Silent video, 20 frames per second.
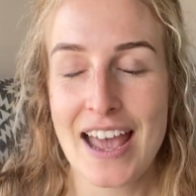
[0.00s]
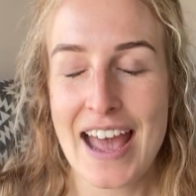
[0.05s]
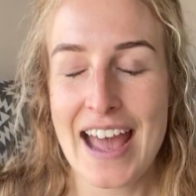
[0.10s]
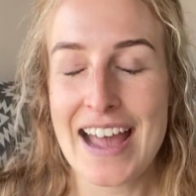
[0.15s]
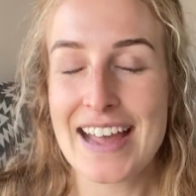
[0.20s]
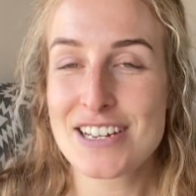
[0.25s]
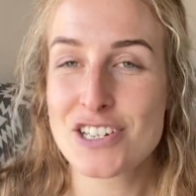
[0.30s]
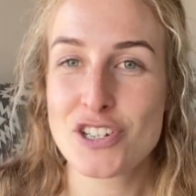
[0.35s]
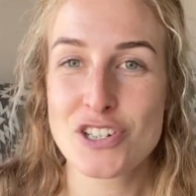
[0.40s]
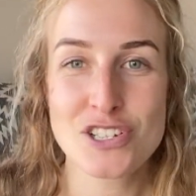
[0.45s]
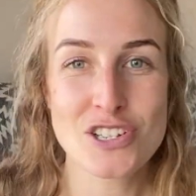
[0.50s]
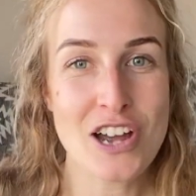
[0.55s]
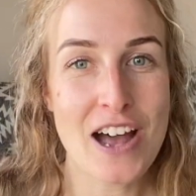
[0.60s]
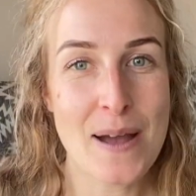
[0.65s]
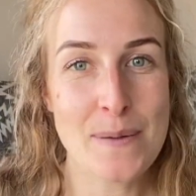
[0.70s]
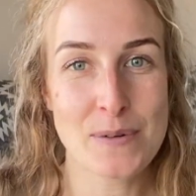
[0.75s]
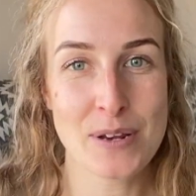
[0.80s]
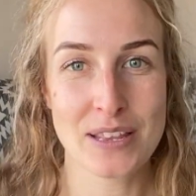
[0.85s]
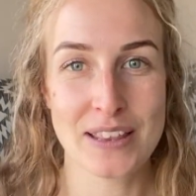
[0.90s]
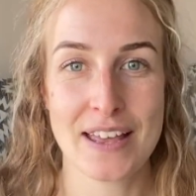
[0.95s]
It's just
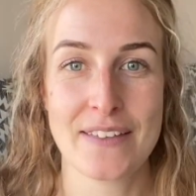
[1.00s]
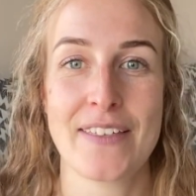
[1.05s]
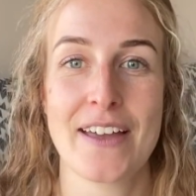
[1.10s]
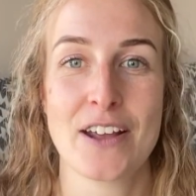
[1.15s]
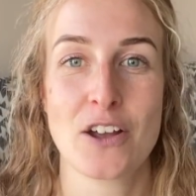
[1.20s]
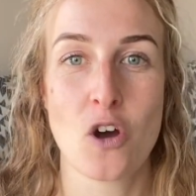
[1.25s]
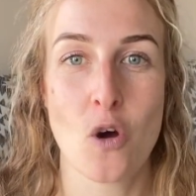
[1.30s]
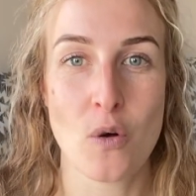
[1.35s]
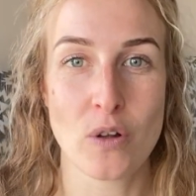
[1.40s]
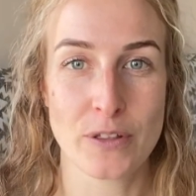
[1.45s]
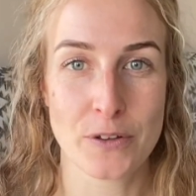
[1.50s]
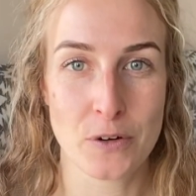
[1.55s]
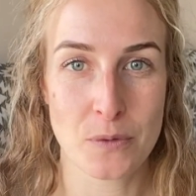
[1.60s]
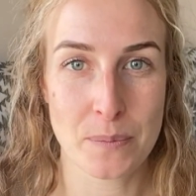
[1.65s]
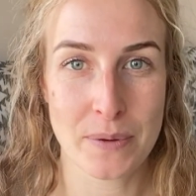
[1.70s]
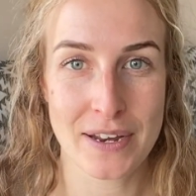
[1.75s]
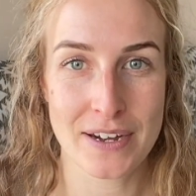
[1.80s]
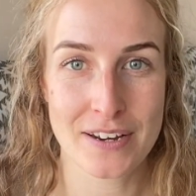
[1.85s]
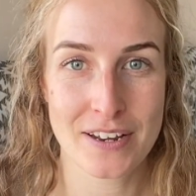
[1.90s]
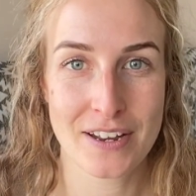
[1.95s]
time to let that go a little
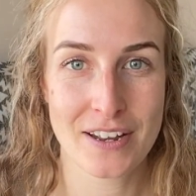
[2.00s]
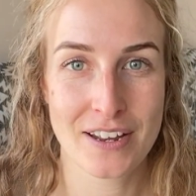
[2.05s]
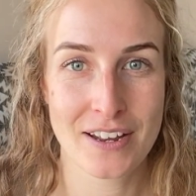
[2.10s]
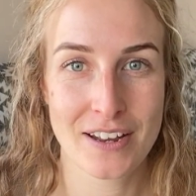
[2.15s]
bit.